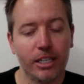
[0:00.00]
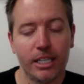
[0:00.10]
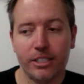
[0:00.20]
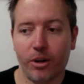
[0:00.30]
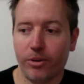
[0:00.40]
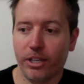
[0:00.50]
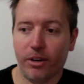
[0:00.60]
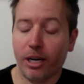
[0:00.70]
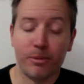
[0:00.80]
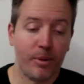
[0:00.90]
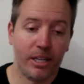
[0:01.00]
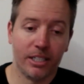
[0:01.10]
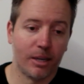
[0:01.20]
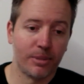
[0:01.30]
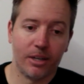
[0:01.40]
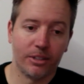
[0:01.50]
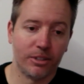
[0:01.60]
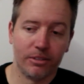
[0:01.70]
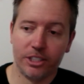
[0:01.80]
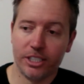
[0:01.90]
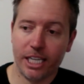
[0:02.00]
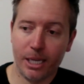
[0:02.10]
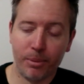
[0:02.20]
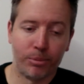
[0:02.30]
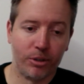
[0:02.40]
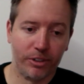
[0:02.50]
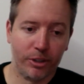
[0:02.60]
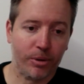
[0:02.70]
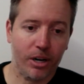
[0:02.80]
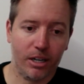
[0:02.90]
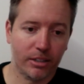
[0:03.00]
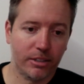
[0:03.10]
So, it comes down to just keep improving your product.